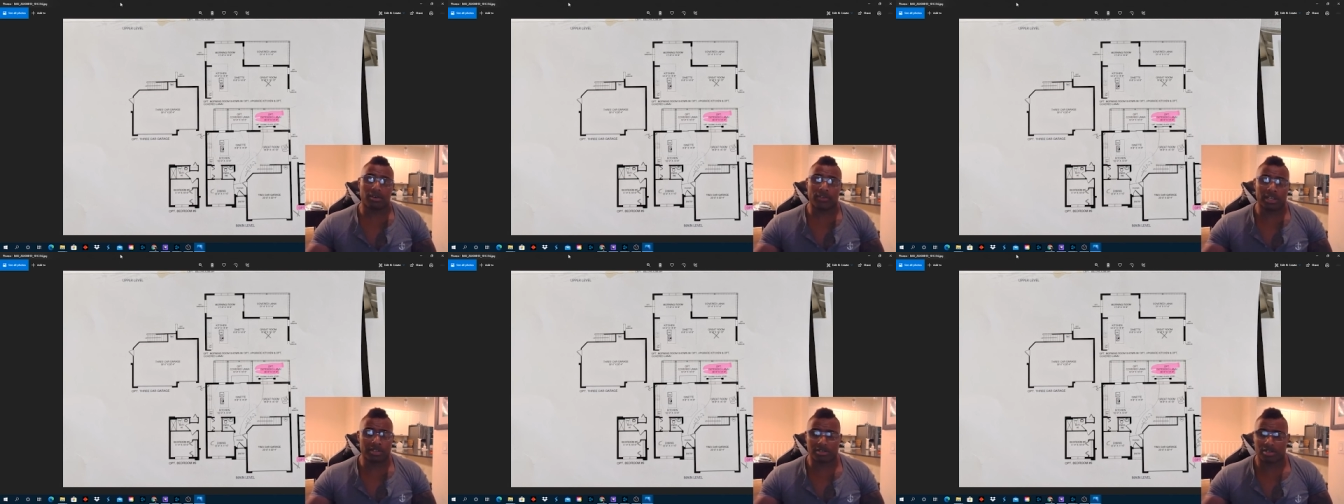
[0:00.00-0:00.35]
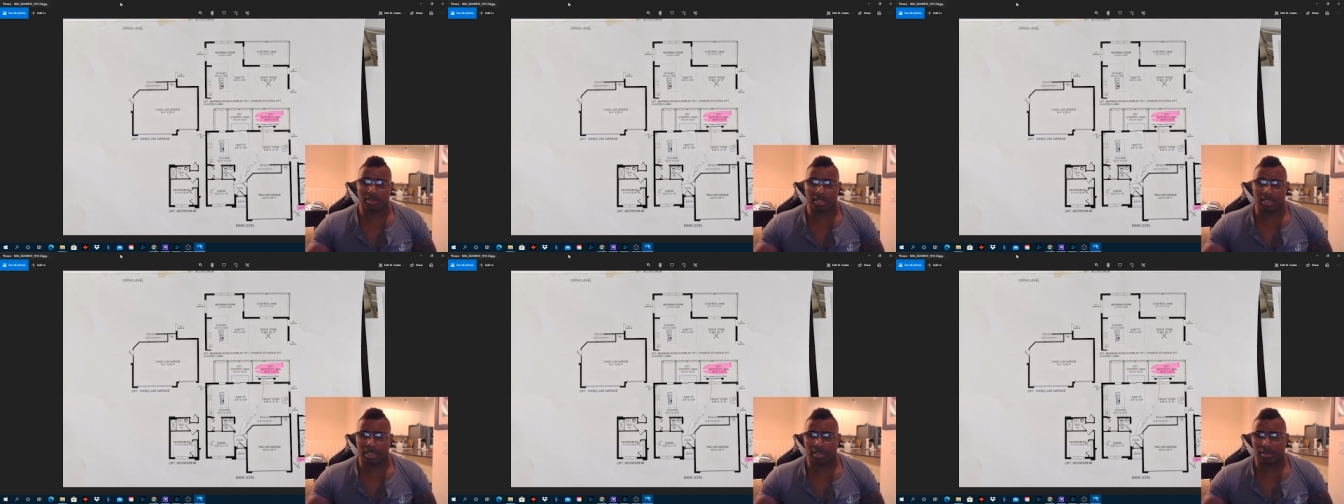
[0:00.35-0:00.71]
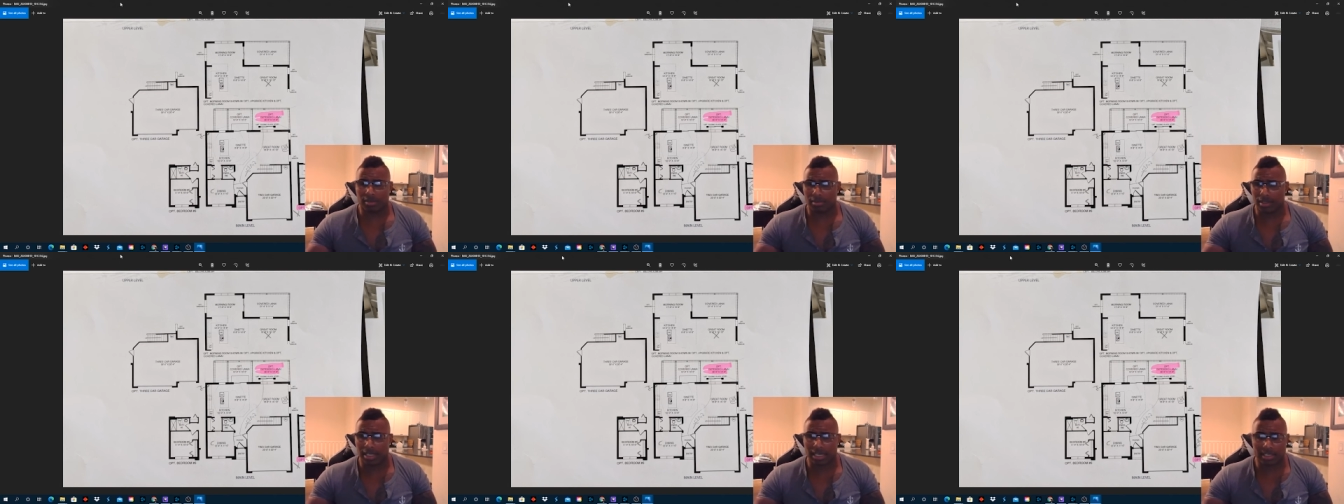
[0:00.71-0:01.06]
eventually
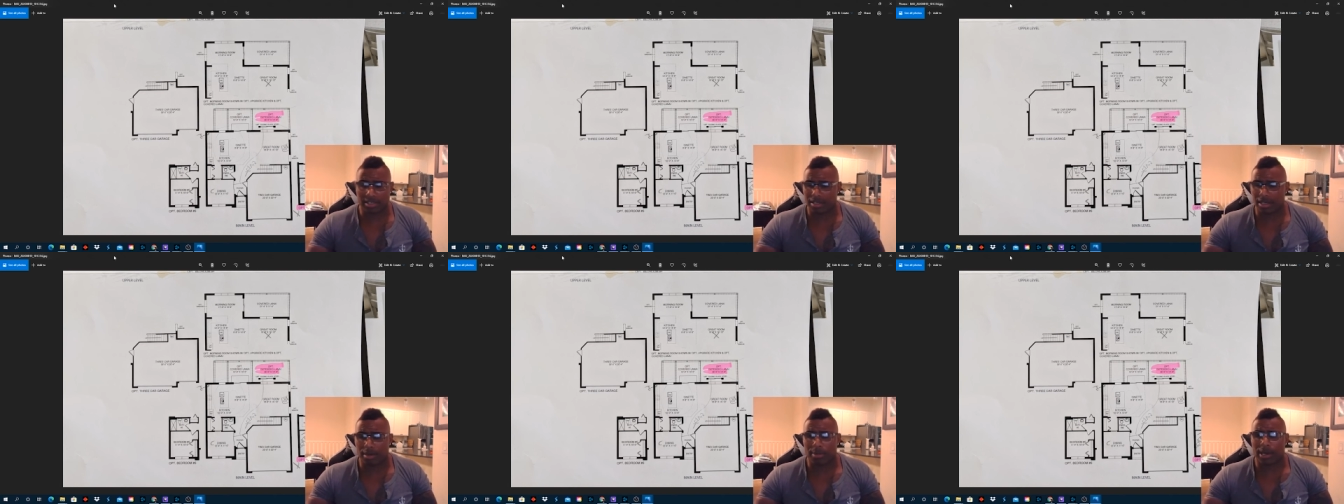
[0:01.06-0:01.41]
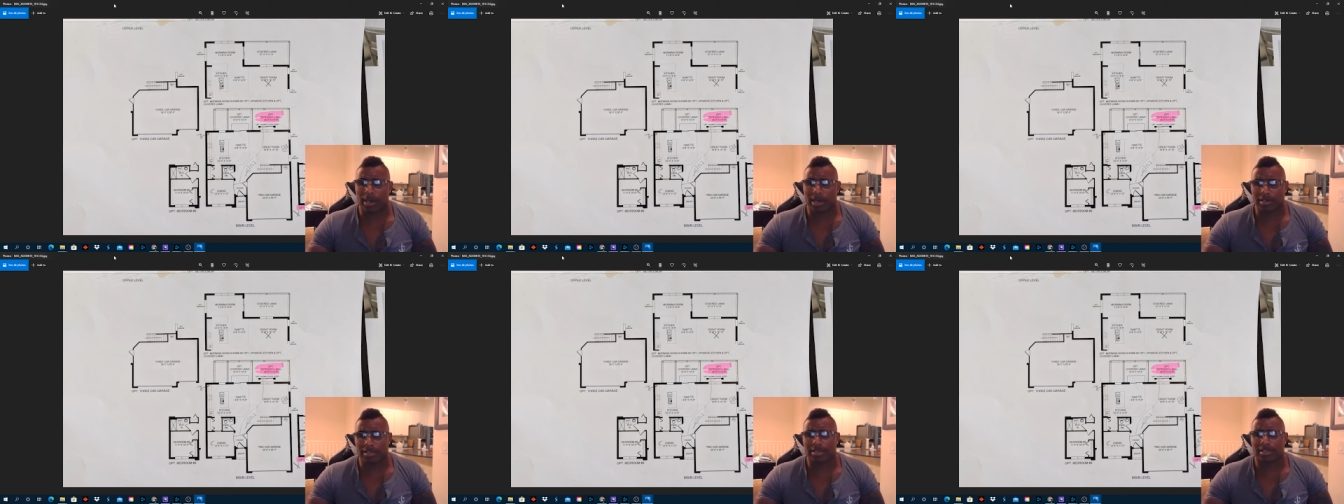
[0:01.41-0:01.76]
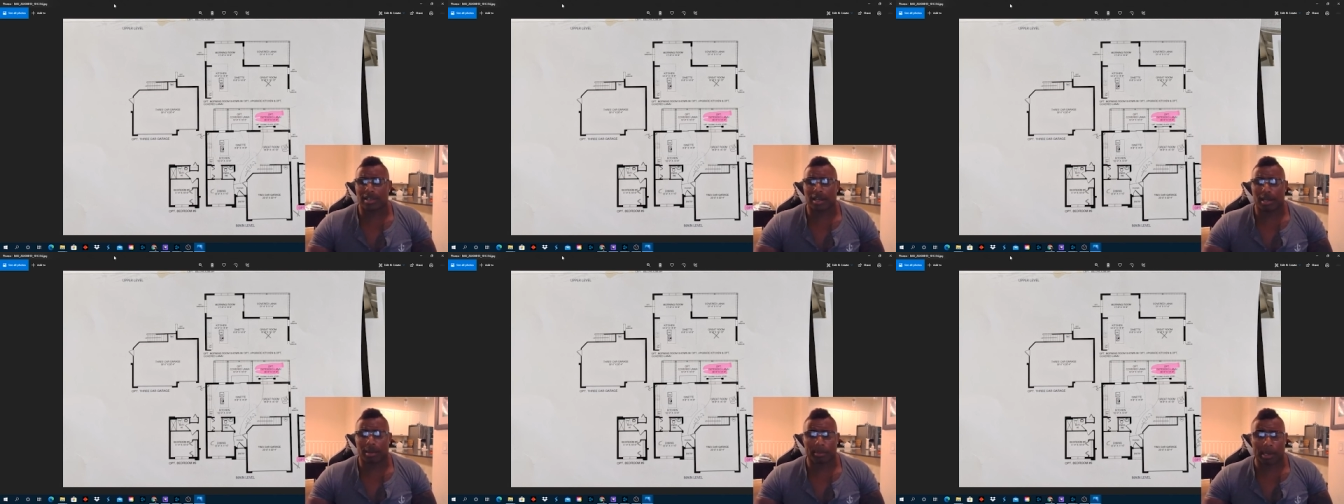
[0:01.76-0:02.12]
the next couple houses
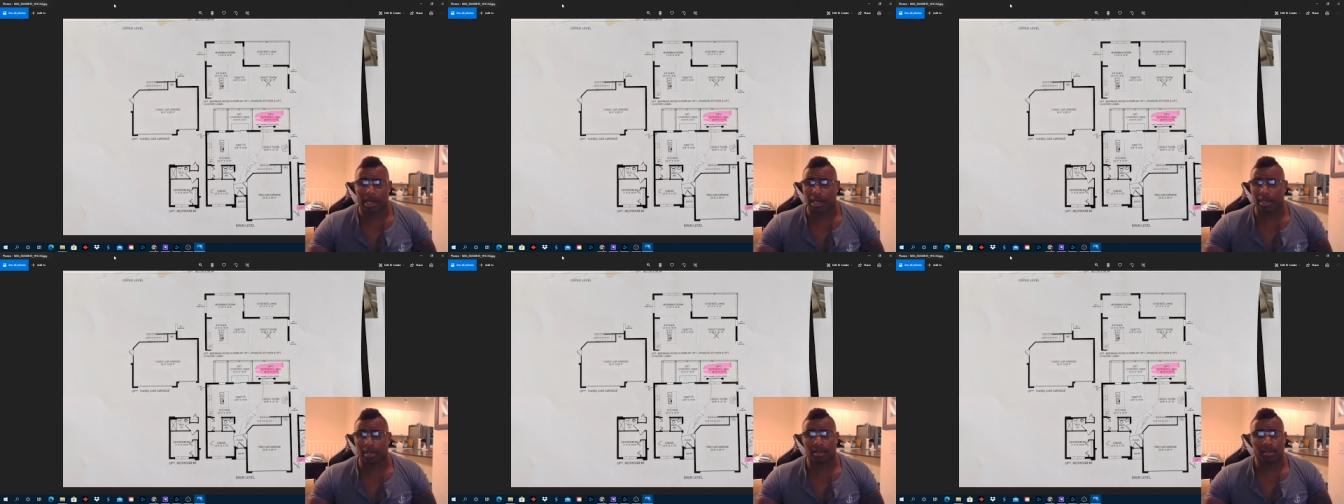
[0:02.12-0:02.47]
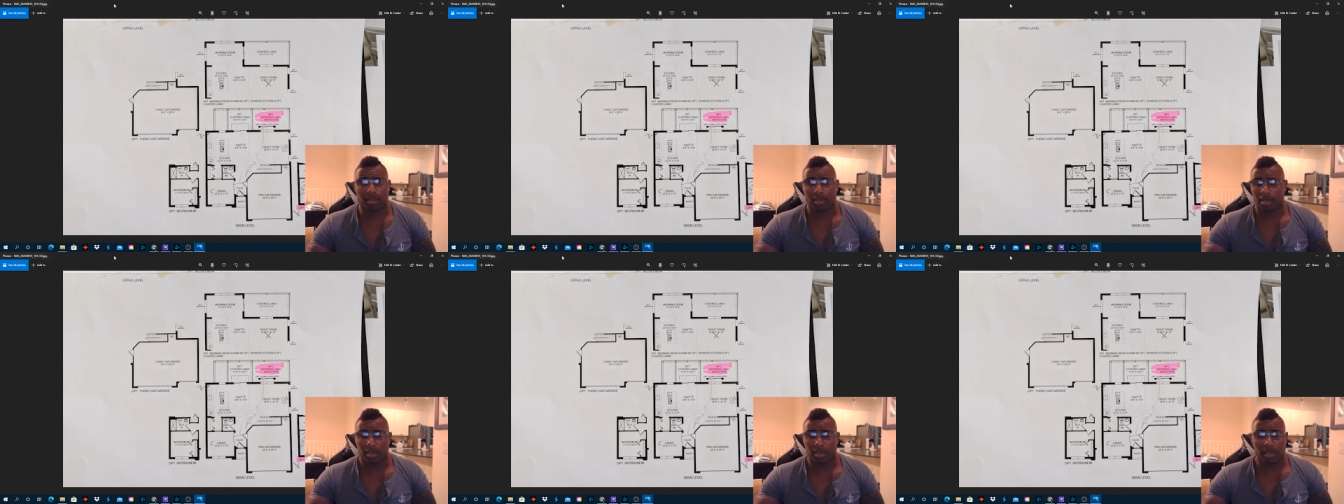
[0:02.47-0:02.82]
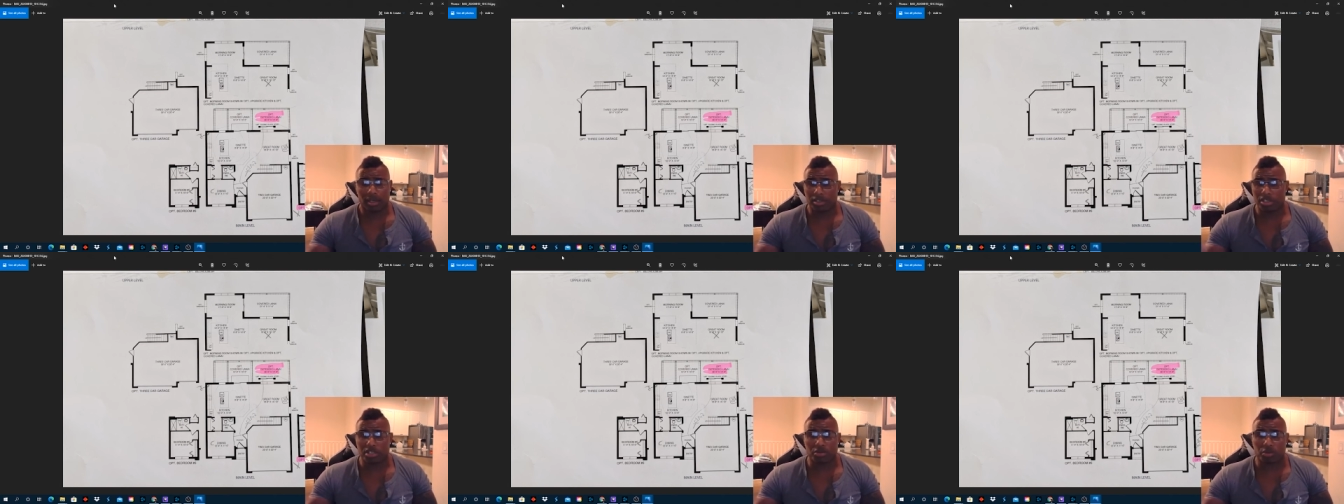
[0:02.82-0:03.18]
that I buy
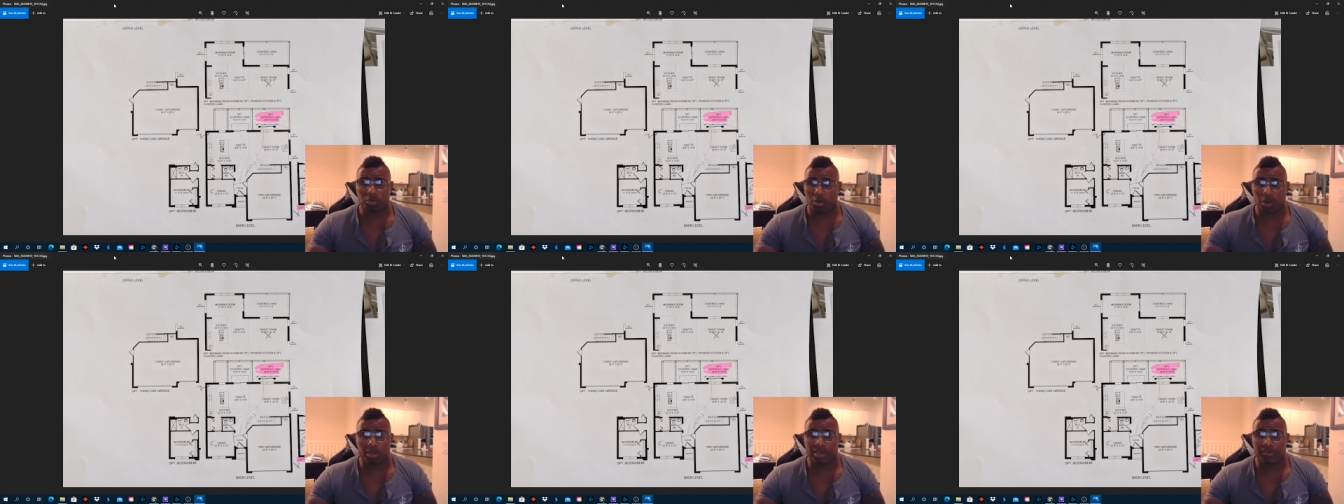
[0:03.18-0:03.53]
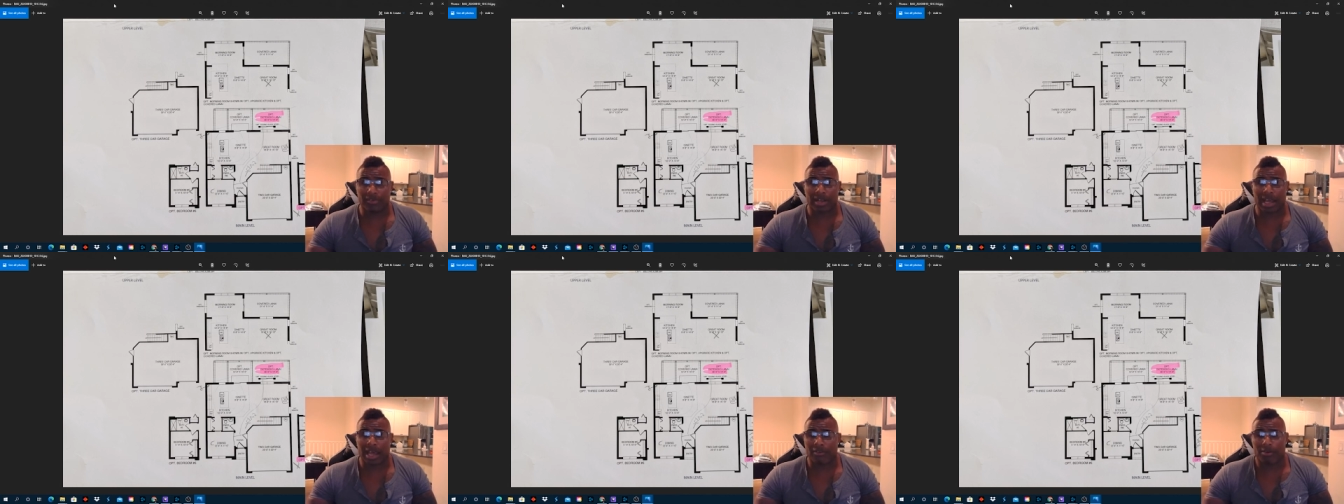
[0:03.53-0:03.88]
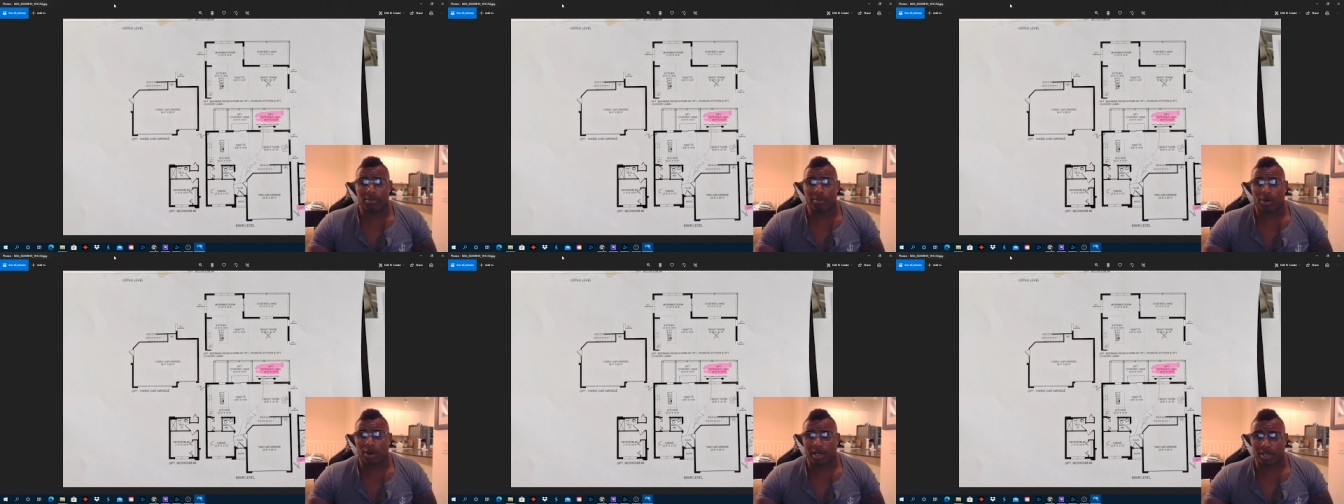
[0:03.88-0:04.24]
just won't even have a
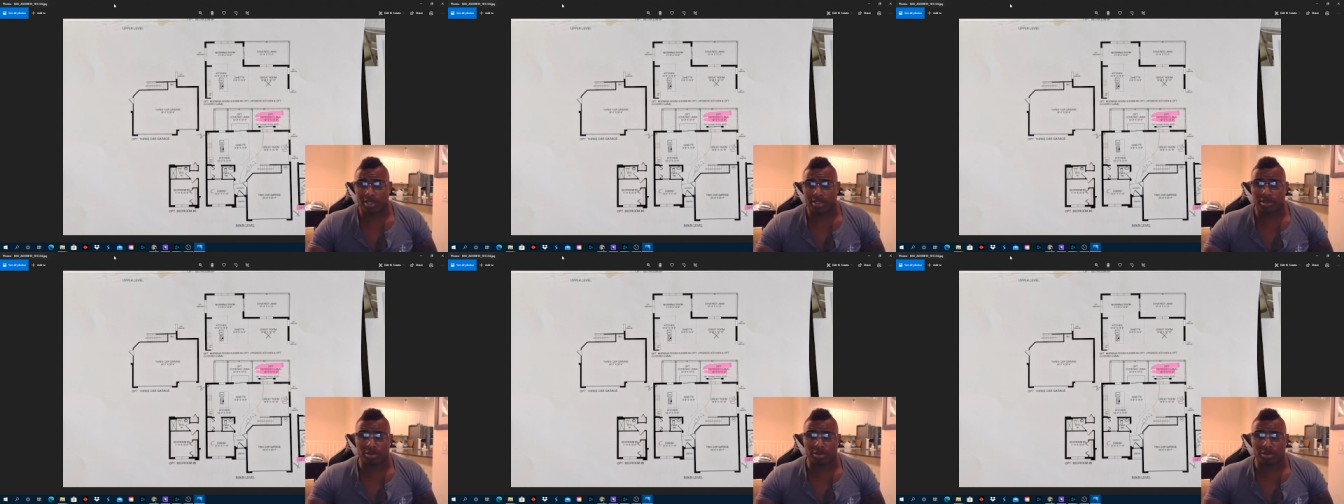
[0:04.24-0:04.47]
mortgage.